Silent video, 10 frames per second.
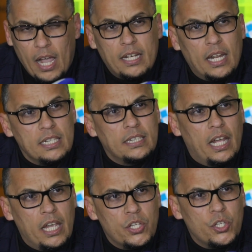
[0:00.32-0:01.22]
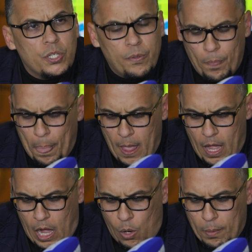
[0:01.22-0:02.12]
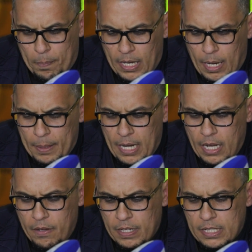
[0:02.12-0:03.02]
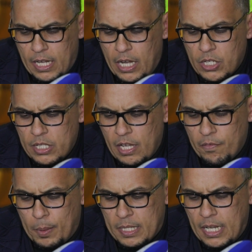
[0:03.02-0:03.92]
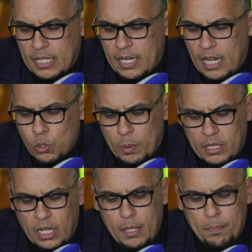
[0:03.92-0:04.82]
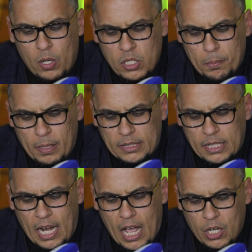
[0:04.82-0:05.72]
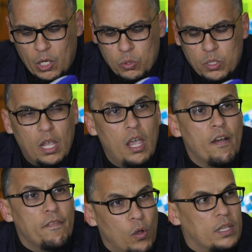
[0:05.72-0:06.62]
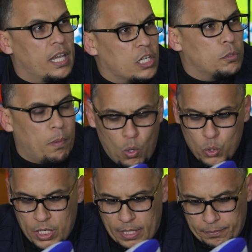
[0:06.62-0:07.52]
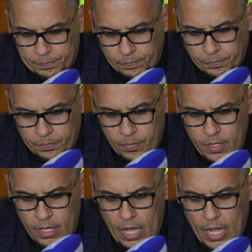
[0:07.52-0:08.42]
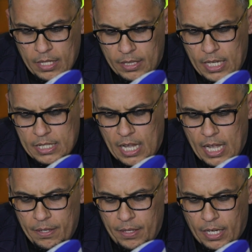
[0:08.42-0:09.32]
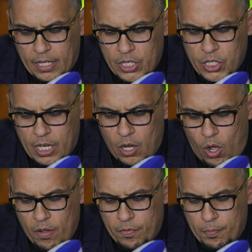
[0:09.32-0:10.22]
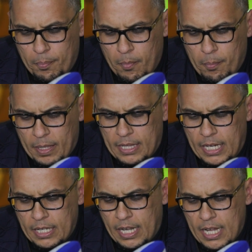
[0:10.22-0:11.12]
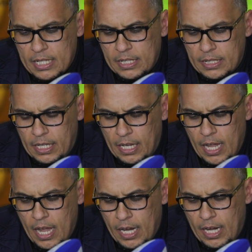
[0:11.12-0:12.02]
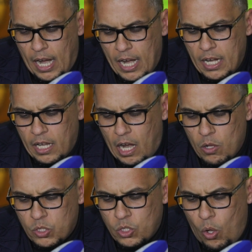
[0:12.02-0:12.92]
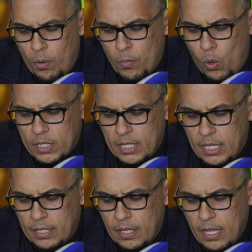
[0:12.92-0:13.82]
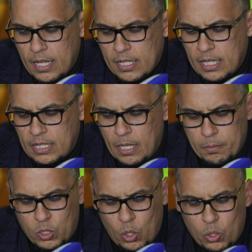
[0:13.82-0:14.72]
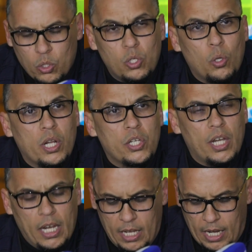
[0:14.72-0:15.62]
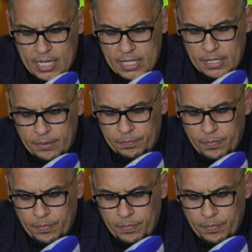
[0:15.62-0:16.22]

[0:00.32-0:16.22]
At this stage, our preliminary investigations have presented us with 3 possible scenarios for the explosion. These are ignition of methane gas in underground stormwater systems due to sewage ingress.